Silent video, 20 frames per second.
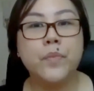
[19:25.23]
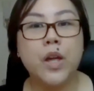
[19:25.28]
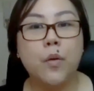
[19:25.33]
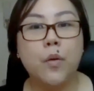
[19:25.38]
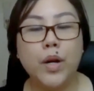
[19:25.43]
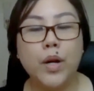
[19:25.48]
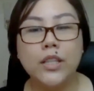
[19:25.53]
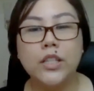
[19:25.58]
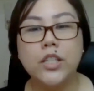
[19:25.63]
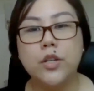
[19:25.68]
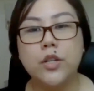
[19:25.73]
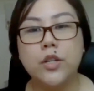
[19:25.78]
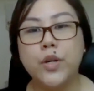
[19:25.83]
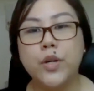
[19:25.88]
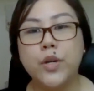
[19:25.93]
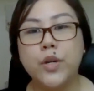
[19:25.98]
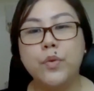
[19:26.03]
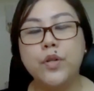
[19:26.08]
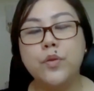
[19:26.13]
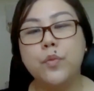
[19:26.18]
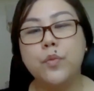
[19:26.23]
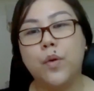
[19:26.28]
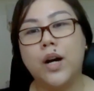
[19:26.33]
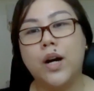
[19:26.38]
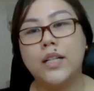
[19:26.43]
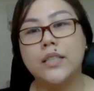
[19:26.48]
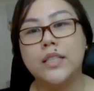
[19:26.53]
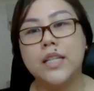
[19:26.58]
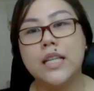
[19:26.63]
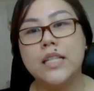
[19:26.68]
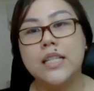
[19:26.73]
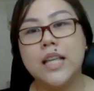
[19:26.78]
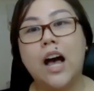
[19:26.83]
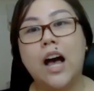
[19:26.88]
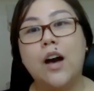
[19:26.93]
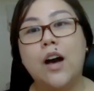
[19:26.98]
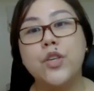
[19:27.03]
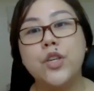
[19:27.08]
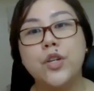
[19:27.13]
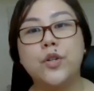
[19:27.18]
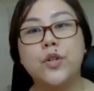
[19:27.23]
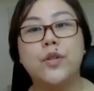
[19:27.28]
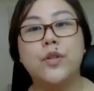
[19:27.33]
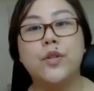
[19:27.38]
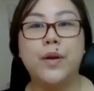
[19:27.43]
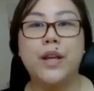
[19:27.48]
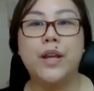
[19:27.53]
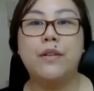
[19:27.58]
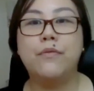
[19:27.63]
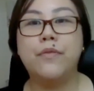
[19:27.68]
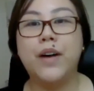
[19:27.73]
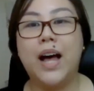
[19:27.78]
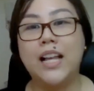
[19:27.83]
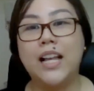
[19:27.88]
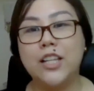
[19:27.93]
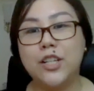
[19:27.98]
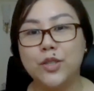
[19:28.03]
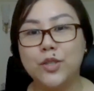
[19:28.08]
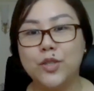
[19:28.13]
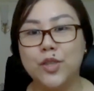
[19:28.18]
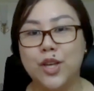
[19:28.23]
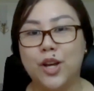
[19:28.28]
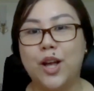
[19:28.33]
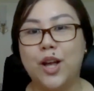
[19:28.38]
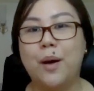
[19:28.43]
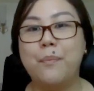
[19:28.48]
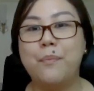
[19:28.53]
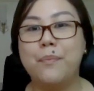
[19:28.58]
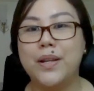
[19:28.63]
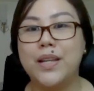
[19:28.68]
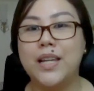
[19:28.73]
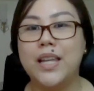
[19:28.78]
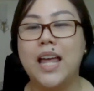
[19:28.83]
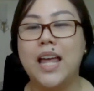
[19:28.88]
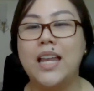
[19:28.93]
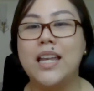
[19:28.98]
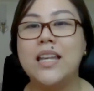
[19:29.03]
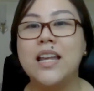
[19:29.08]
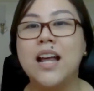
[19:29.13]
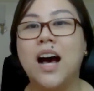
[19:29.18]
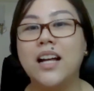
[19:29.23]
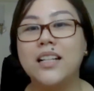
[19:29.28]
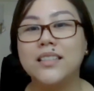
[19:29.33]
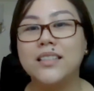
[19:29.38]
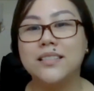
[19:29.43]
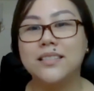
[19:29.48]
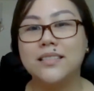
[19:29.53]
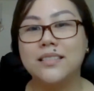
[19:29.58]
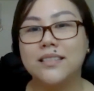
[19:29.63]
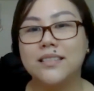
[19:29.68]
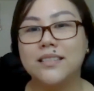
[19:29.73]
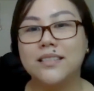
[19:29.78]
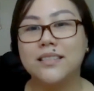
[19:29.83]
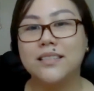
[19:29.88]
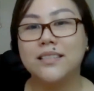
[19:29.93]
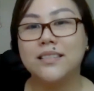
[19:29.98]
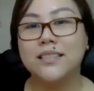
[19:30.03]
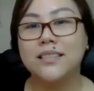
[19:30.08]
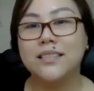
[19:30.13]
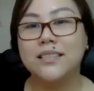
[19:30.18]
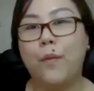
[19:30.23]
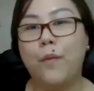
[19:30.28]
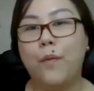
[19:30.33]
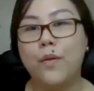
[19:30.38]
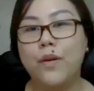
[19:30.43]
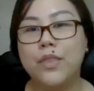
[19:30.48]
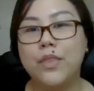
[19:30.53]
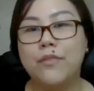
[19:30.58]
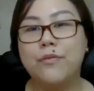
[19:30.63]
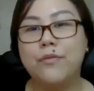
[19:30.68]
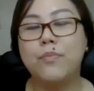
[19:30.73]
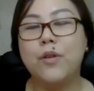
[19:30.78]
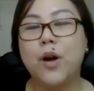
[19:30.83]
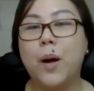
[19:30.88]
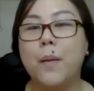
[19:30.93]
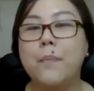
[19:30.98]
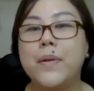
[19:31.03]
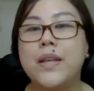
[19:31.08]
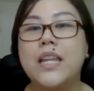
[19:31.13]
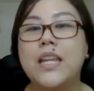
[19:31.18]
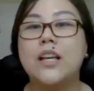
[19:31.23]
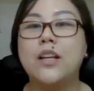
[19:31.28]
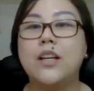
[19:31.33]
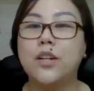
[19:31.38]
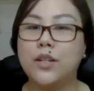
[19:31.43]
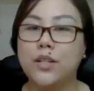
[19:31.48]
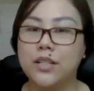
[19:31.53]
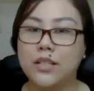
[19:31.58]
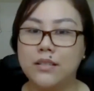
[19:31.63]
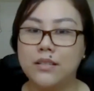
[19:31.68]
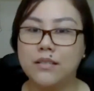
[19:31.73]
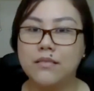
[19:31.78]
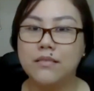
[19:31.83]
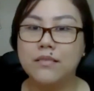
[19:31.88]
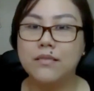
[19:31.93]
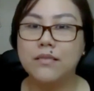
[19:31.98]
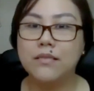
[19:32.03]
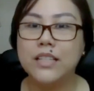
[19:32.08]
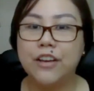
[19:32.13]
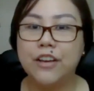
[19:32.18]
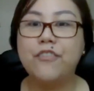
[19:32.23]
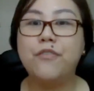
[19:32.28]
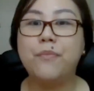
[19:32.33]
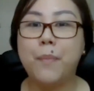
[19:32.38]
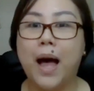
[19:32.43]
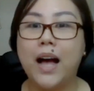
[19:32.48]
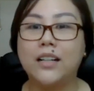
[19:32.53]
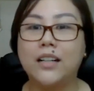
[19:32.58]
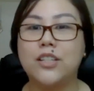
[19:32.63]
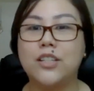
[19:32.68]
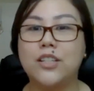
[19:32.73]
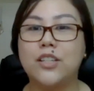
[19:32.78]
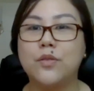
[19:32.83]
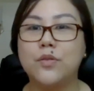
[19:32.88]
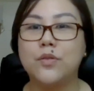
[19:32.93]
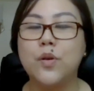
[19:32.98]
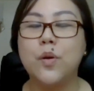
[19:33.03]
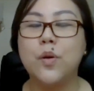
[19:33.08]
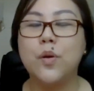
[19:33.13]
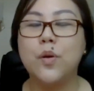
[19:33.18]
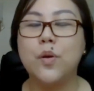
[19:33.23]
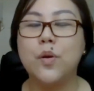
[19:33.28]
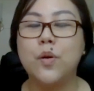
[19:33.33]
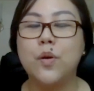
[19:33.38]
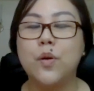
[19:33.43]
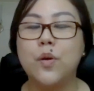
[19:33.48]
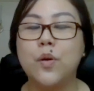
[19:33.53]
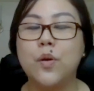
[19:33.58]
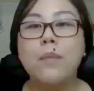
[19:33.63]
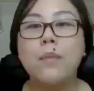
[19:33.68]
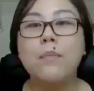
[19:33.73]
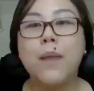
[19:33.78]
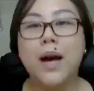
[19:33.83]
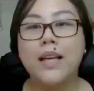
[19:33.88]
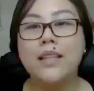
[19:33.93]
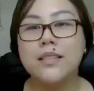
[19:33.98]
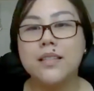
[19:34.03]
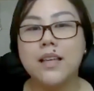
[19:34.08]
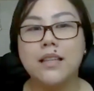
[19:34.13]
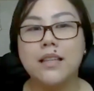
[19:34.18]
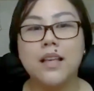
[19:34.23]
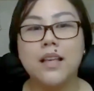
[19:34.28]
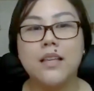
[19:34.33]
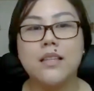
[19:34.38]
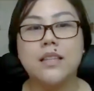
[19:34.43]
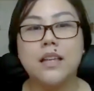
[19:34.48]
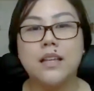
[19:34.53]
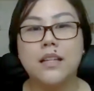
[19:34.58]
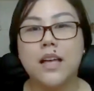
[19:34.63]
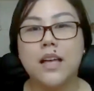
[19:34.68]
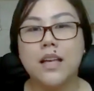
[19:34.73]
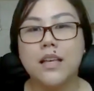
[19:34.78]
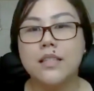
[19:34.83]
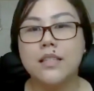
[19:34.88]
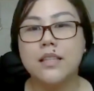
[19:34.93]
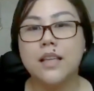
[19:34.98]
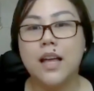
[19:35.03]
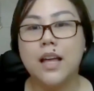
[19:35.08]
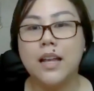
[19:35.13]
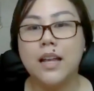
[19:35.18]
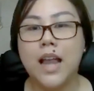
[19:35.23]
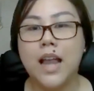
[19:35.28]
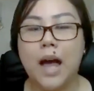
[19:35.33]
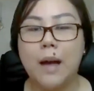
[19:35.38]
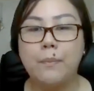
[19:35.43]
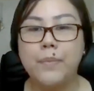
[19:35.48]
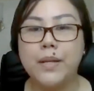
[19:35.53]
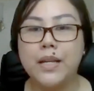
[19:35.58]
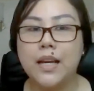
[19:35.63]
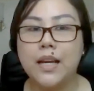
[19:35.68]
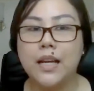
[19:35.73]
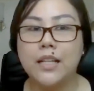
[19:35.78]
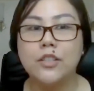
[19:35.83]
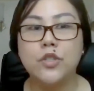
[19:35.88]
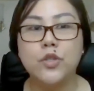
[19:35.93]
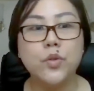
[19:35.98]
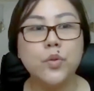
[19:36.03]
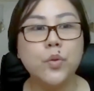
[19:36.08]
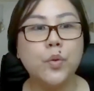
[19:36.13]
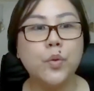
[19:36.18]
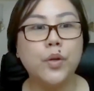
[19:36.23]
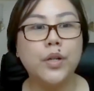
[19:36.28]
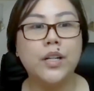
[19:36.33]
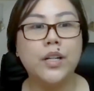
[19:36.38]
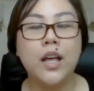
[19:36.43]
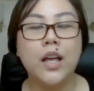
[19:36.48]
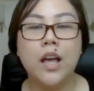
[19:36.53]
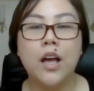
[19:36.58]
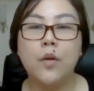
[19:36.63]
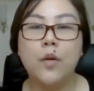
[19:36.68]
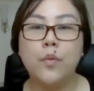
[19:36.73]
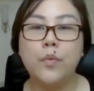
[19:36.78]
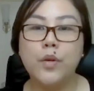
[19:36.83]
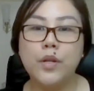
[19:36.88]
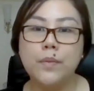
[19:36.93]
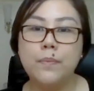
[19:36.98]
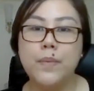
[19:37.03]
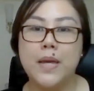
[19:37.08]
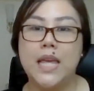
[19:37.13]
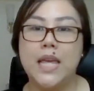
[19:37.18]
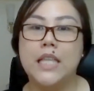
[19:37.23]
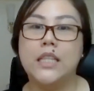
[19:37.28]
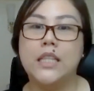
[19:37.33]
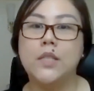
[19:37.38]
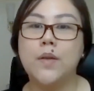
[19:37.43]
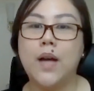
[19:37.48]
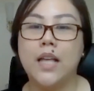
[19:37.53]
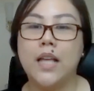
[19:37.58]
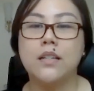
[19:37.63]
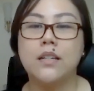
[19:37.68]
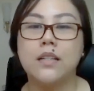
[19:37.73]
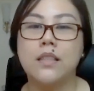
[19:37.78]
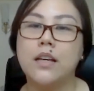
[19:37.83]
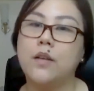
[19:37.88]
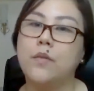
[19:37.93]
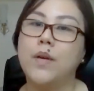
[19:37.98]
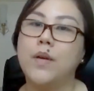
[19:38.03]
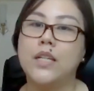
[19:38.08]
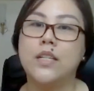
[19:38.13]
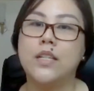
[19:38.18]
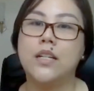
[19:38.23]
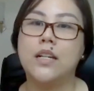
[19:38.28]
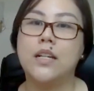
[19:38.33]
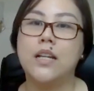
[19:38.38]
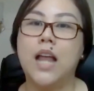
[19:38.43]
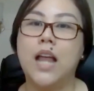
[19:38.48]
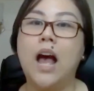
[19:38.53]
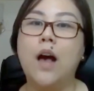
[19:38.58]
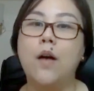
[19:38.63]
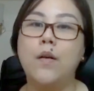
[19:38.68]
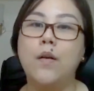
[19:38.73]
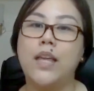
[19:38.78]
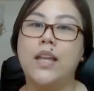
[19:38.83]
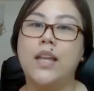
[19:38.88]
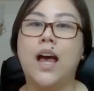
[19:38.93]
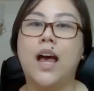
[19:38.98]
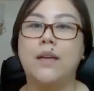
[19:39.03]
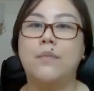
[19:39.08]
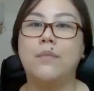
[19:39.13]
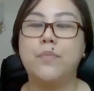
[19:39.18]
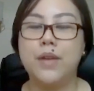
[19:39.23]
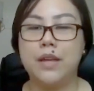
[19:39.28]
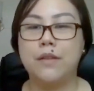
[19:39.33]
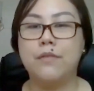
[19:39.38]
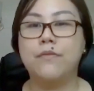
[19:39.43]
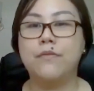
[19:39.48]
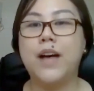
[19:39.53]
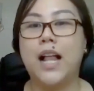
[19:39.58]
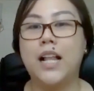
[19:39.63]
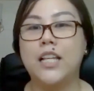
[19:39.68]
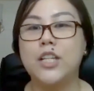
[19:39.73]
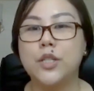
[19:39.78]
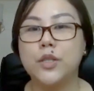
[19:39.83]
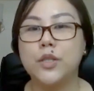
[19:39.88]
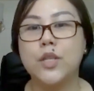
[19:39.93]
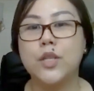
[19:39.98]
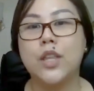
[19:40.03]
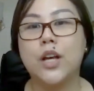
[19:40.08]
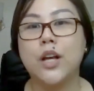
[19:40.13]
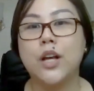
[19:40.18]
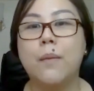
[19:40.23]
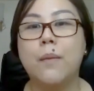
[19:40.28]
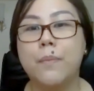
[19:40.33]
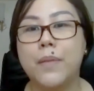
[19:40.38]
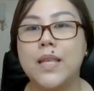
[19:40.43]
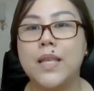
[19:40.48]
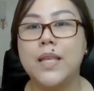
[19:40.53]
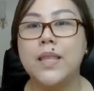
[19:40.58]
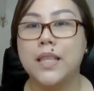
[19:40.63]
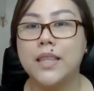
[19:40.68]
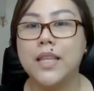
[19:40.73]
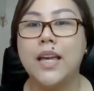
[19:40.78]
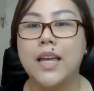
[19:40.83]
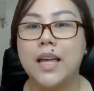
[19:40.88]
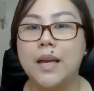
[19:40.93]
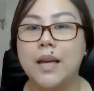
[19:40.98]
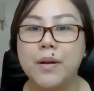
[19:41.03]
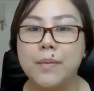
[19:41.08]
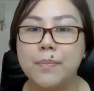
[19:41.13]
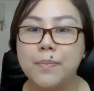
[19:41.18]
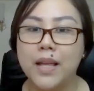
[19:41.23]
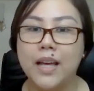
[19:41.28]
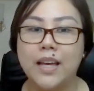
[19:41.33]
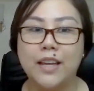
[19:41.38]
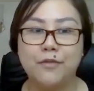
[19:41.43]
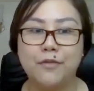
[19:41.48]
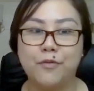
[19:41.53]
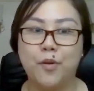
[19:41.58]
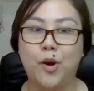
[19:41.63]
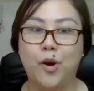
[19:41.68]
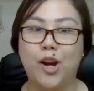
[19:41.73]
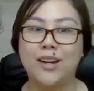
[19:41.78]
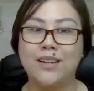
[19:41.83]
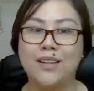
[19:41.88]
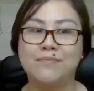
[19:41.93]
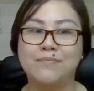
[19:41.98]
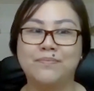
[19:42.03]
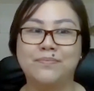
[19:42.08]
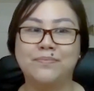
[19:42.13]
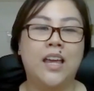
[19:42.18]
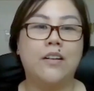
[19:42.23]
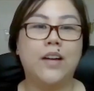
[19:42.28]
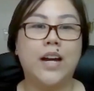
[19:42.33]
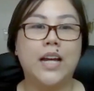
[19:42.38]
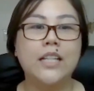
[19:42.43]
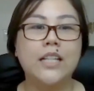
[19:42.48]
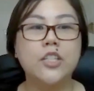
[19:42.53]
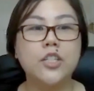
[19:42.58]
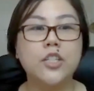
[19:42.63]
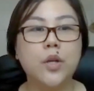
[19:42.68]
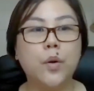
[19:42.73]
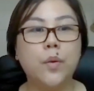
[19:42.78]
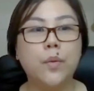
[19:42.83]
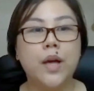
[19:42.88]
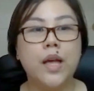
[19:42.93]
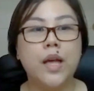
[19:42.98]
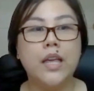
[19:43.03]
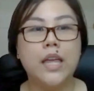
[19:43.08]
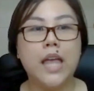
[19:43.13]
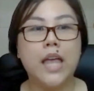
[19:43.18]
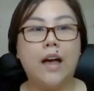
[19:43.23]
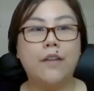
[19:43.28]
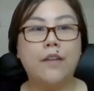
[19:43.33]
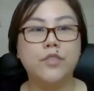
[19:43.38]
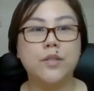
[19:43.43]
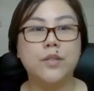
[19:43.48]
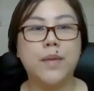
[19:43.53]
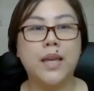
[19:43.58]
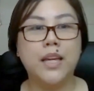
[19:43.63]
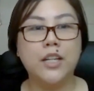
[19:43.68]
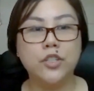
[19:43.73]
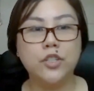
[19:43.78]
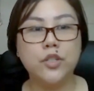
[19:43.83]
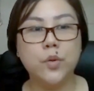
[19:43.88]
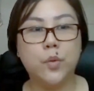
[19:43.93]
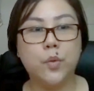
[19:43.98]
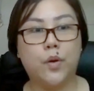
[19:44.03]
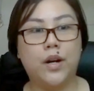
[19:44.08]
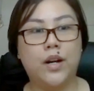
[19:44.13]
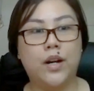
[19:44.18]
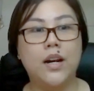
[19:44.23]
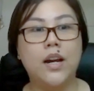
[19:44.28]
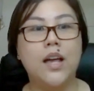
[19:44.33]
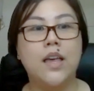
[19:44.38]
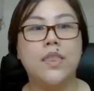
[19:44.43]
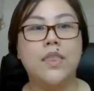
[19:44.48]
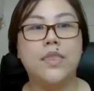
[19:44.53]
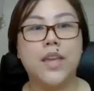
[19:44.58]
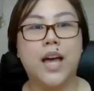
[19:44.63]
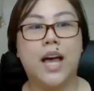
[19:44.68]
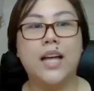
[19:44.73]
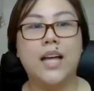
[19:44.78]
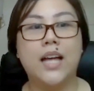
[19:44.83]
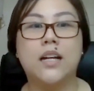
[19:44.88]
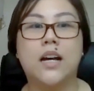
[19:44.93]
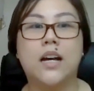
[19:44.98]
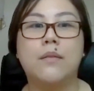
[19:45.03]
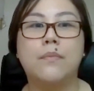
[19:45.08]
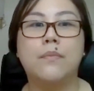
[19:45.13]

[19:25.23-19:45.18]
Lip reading: what we would want is how you could bring value to the company and not how the company could give back to you. So your mindset as an applicant soon would be to answer the question, and how can I bring value to the company that I am applying for, right? So you have to make sure that